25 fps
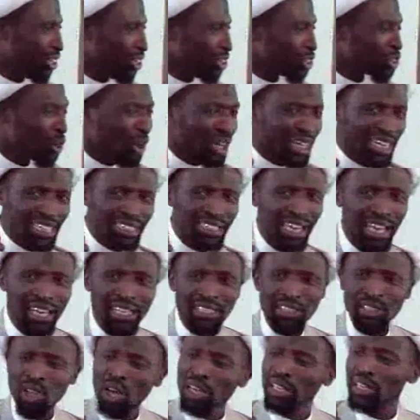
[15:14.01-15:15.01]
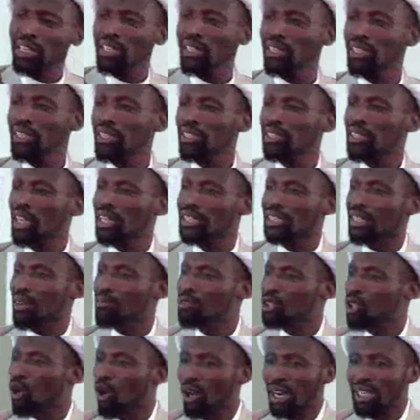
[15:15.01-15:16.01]
So this is not. Then
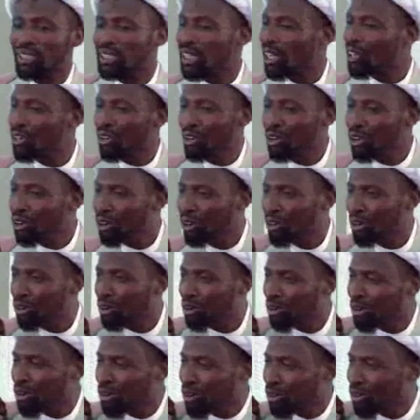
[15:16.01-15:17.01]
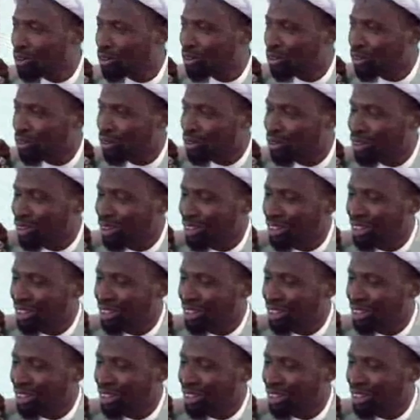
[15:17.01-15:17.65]
some scholars said, no.